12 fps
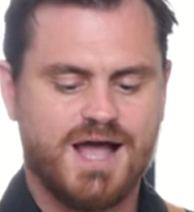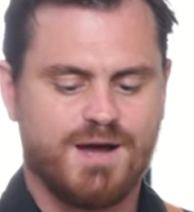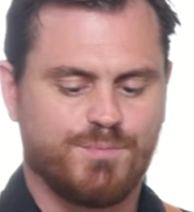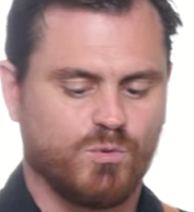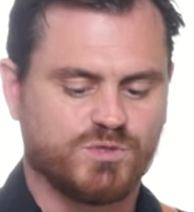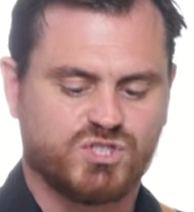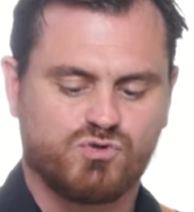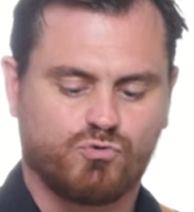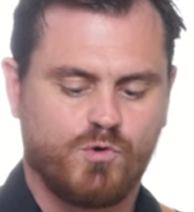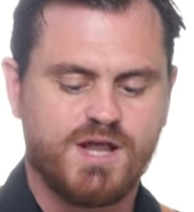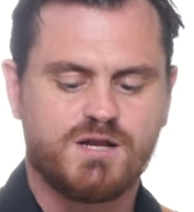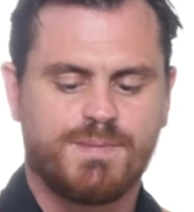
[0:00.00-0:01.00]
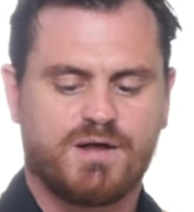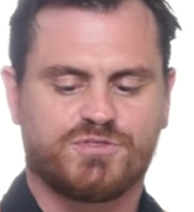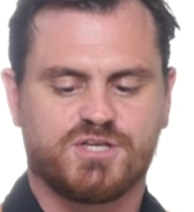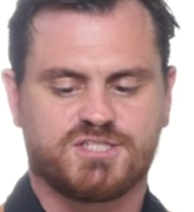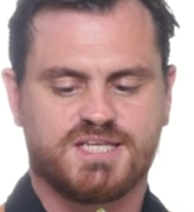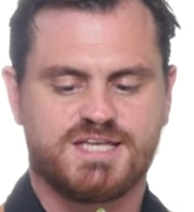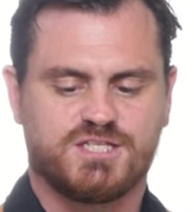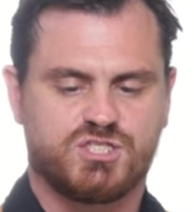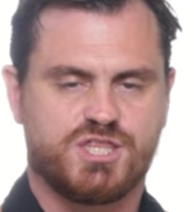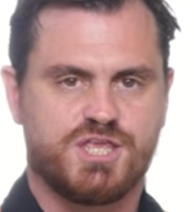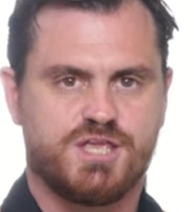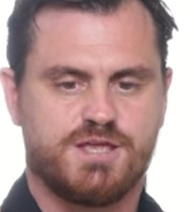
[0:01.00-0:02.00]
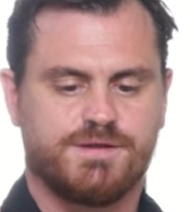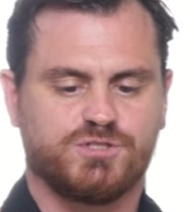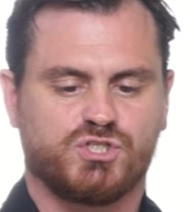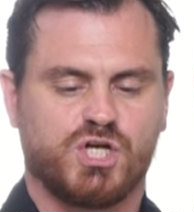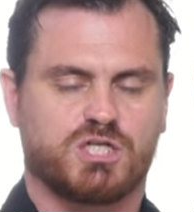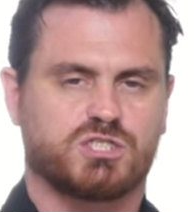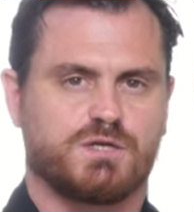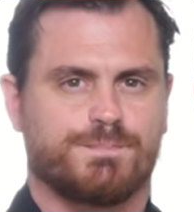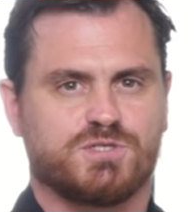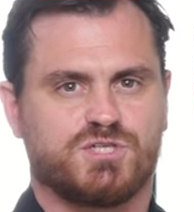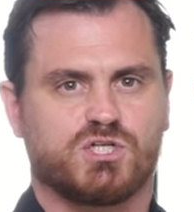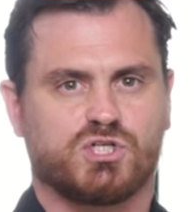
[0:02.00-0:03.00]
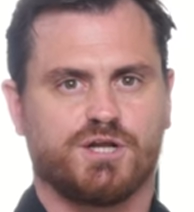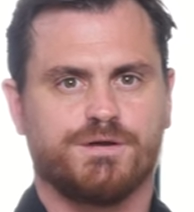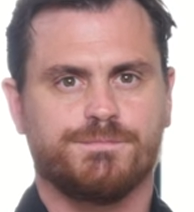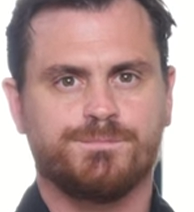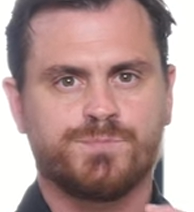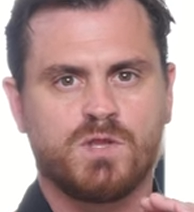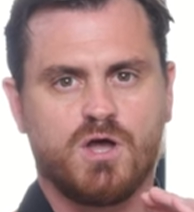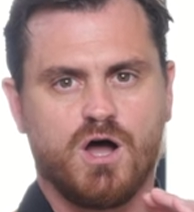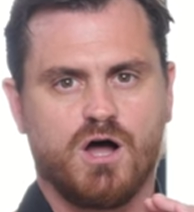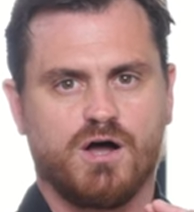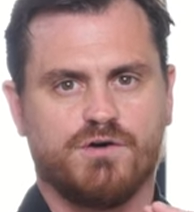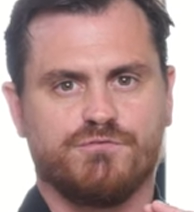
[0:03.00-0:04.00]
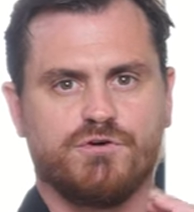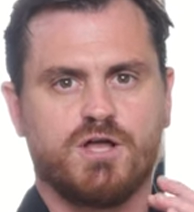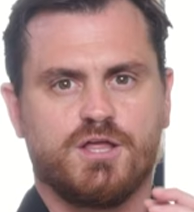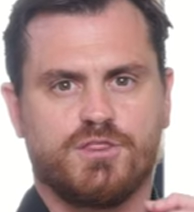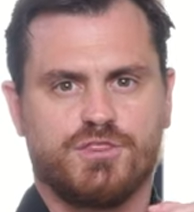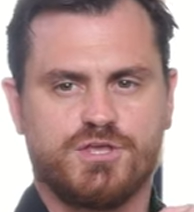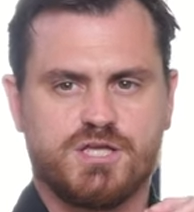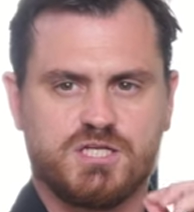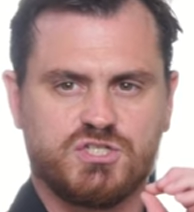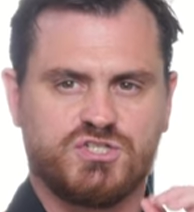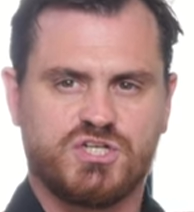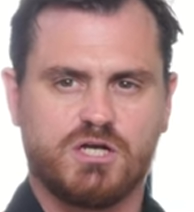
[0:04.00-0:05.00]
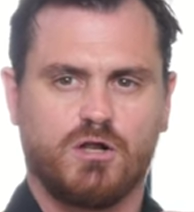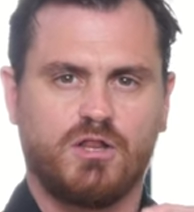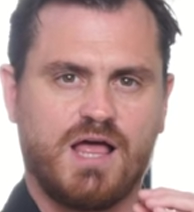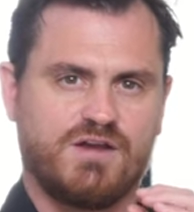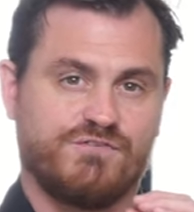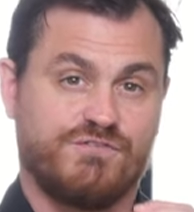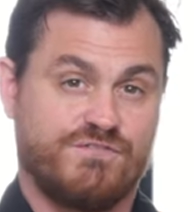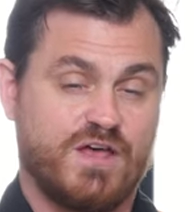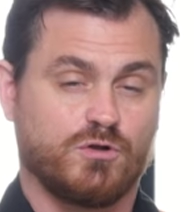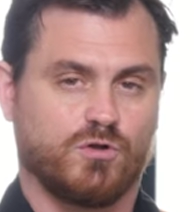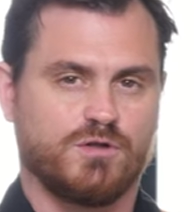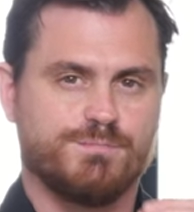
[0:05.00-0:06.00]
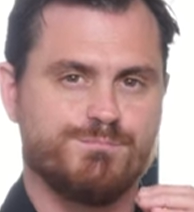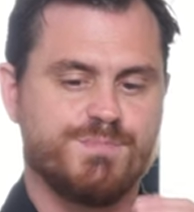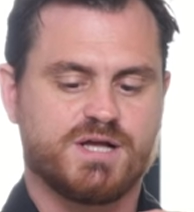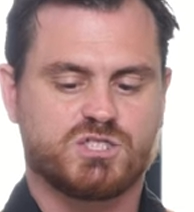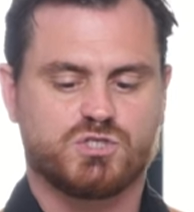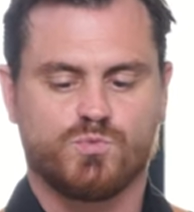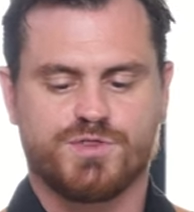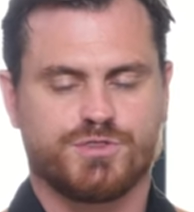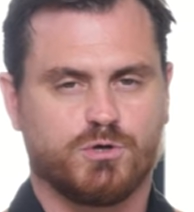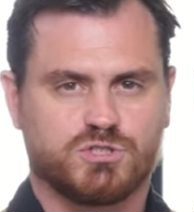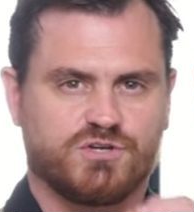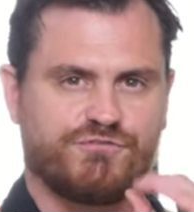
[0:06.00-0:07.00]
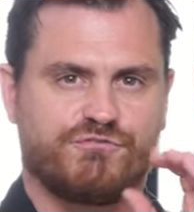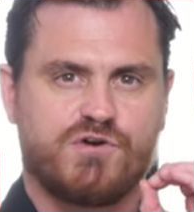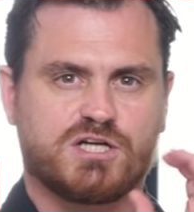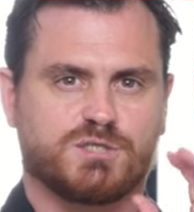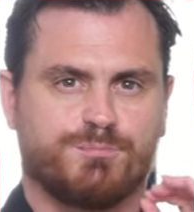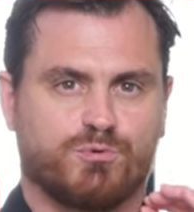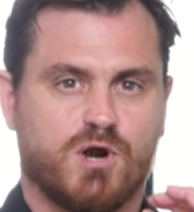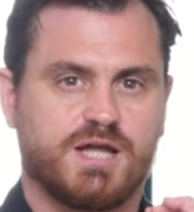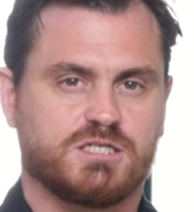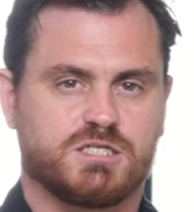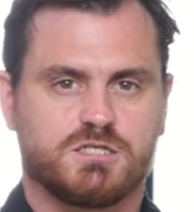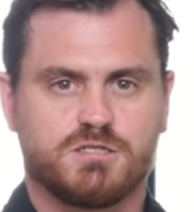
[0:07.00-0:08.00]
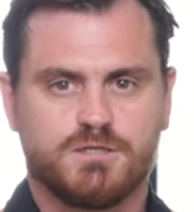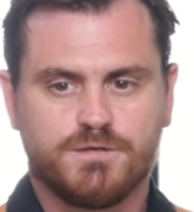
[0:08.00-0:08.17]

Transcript: But what's great about this is the juxtaposition of the dill and fennel mixed with those fresh, bright